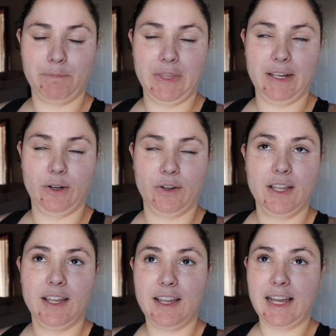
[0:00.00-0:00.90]
Now,
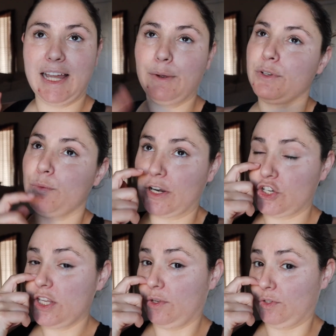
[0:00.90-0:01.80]
I was
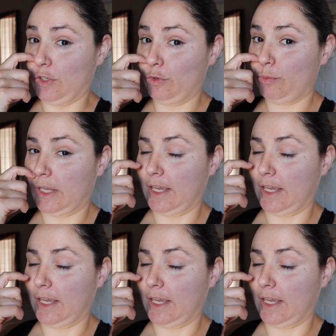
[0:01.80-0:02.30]
watching YouTube